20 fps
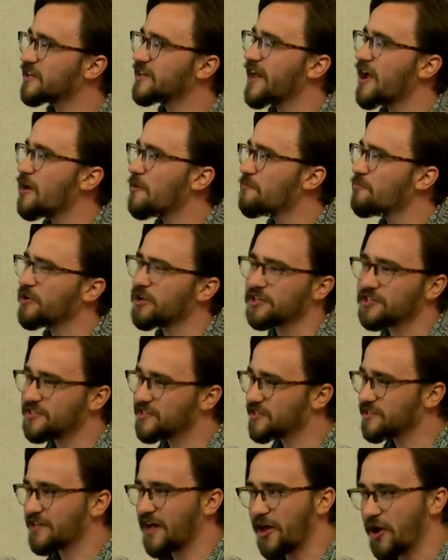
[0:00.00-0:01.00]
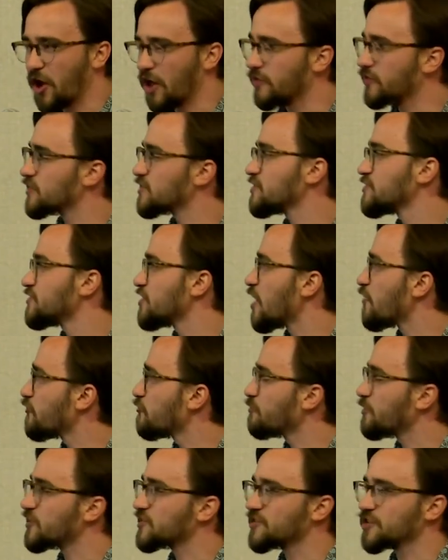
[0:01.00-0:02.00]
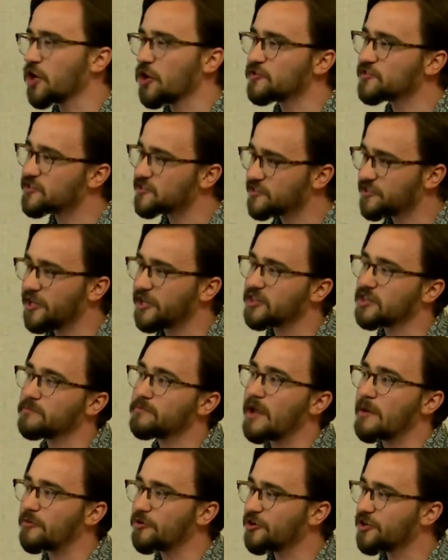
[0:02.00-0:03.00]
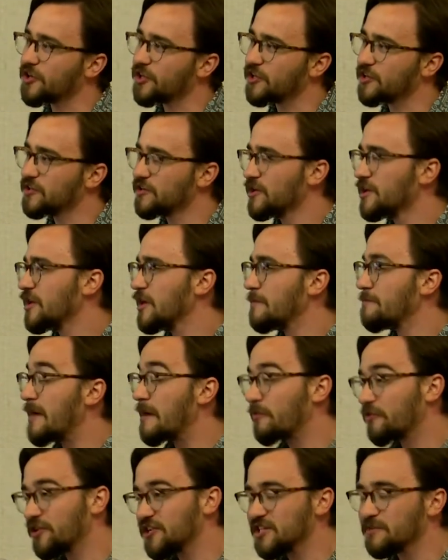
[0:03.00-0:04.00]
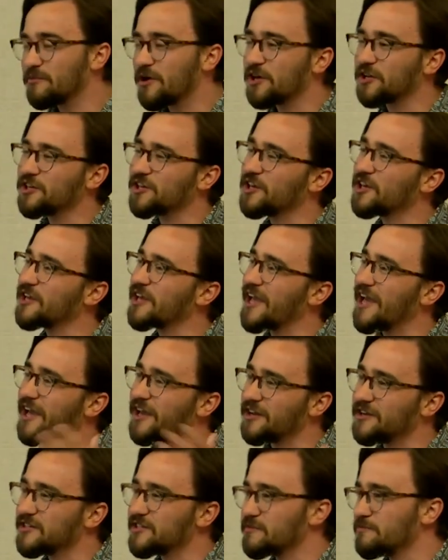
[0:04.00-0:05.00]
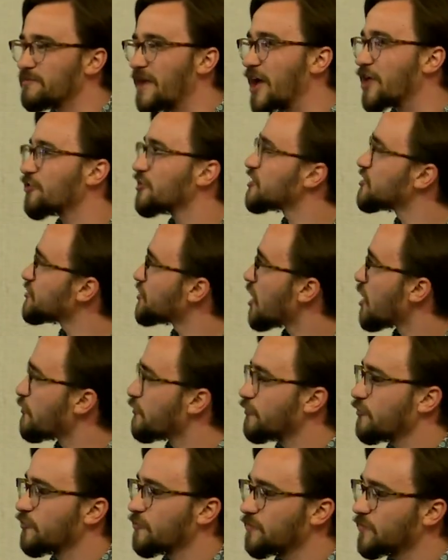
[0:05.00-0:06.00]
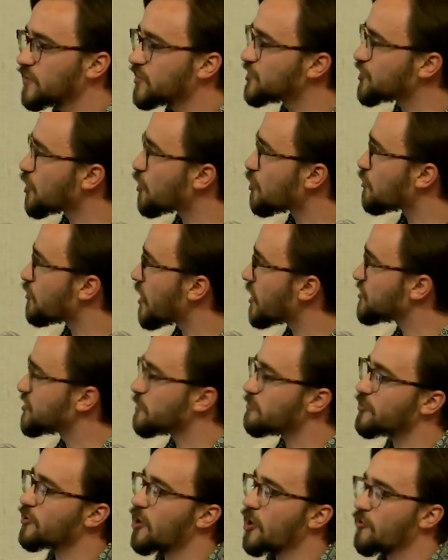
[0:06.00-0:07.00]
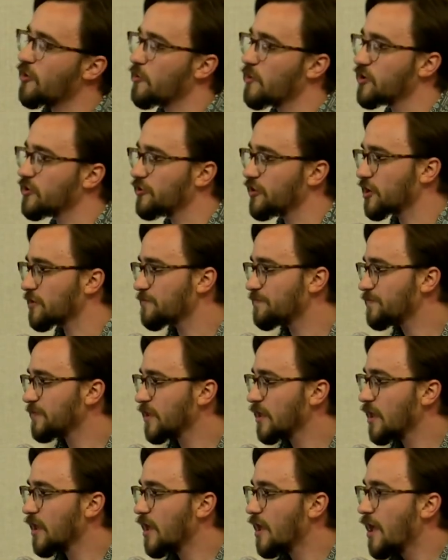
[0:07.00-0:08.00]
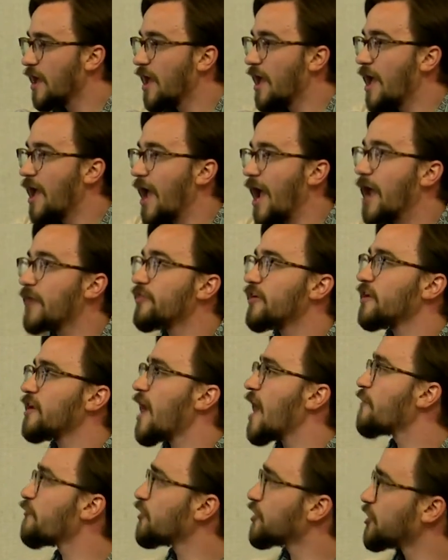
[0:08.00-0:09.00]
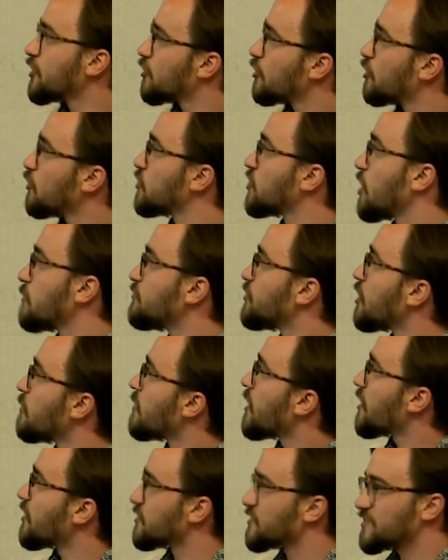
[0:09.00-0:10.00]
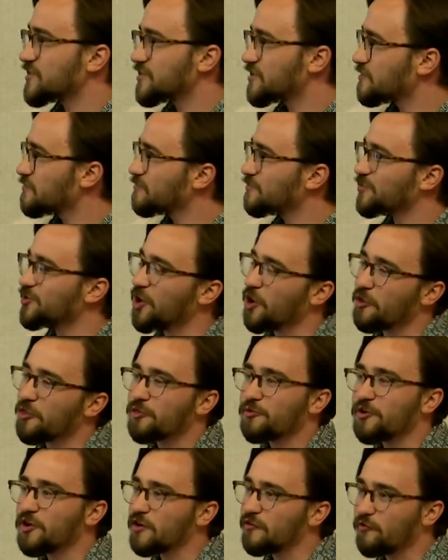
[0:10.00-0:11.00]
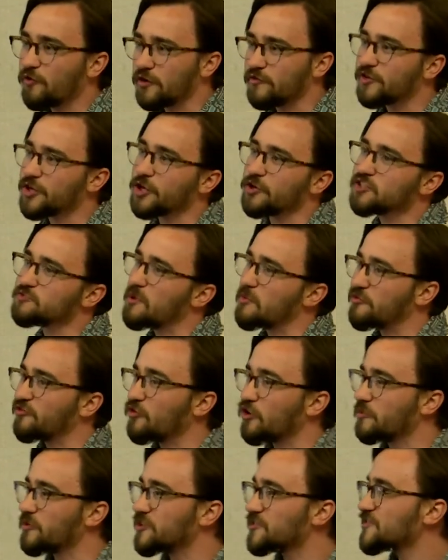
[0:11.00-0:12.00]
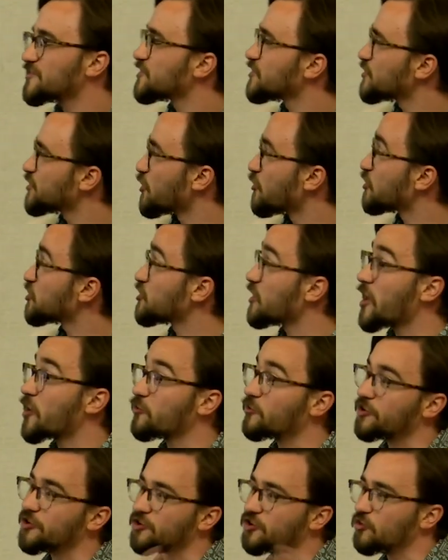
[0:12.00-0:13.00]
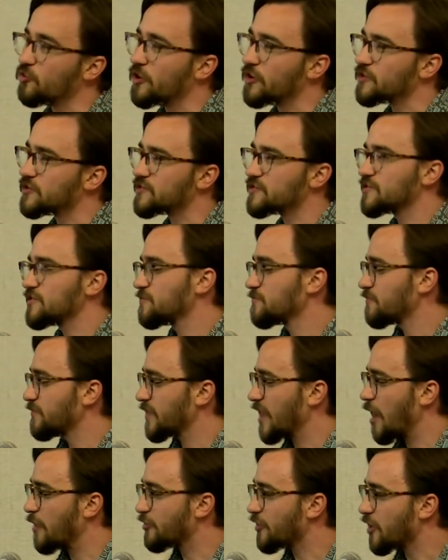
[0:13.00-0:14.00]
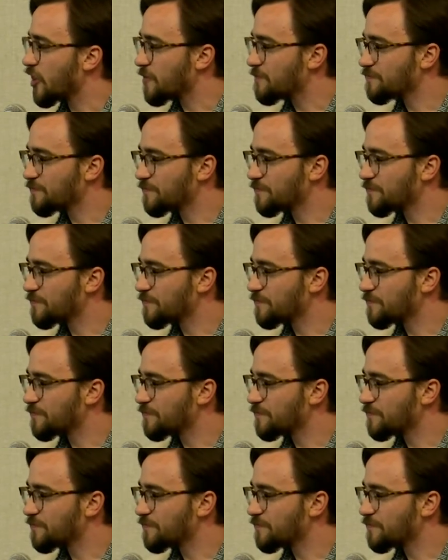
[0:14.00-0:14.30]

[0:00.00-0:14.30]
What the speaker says: now, but it's got all this stuff. Plus, it goes into like the memory debugging and battery stuff. So that's up there on Ray Winderlick. And then every year, DubDub has 3 or 4 videos about performance. So there's a lot of really good ones out there.